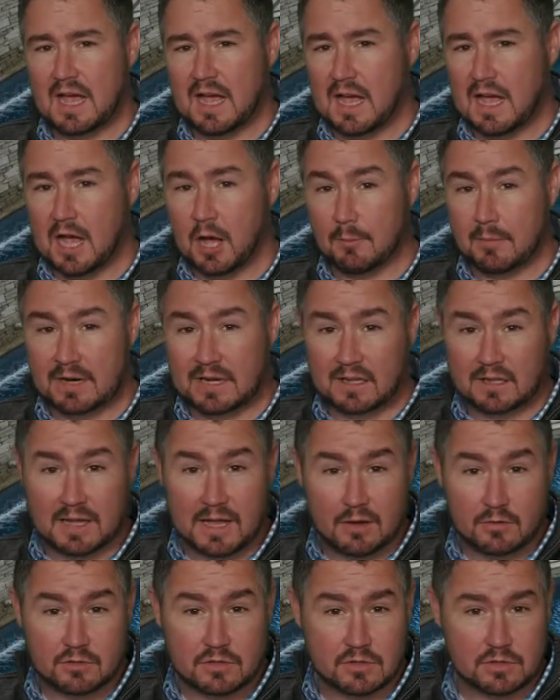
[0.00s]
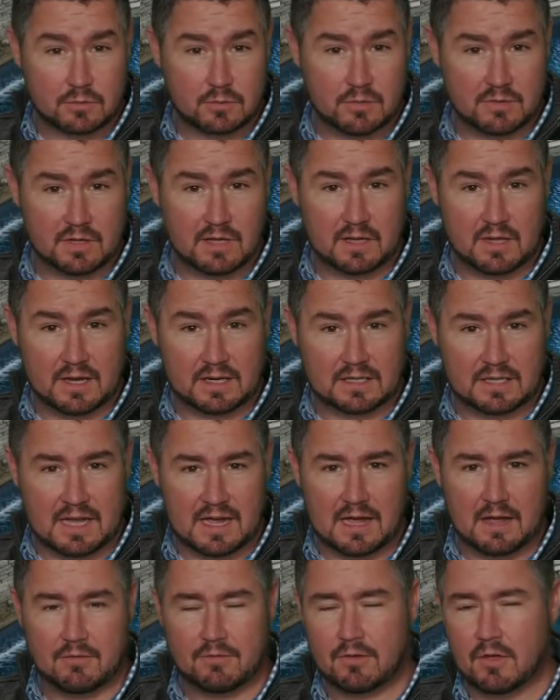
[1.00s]
How many loungers would they like to
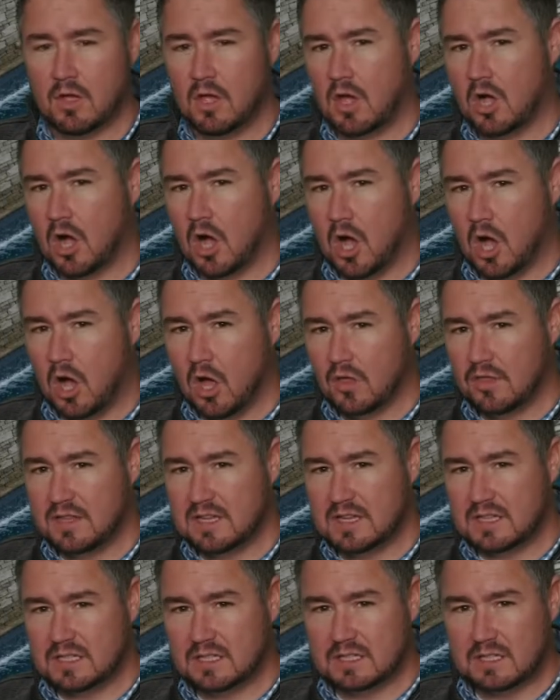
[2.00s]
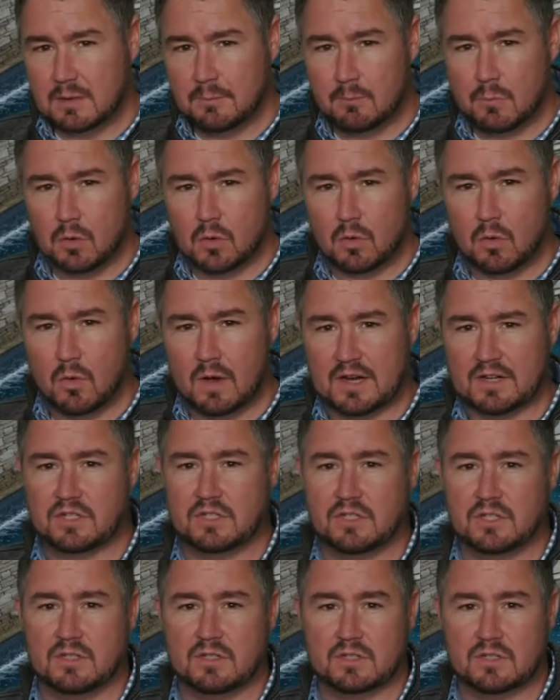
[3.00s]
have? All these simple
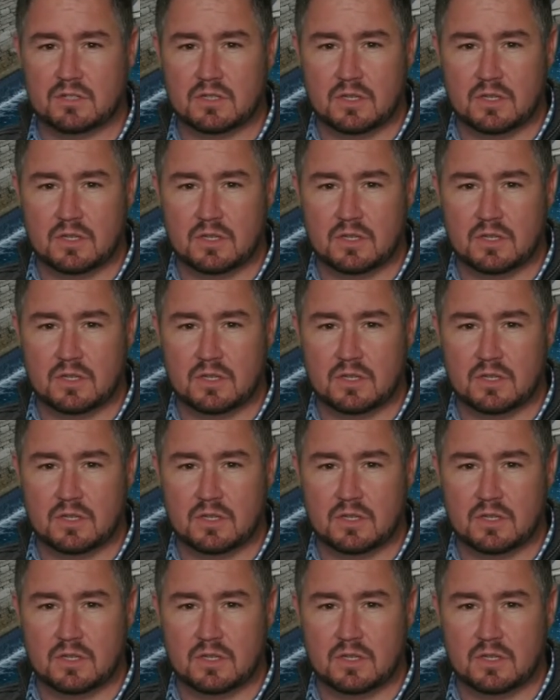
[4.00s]
questions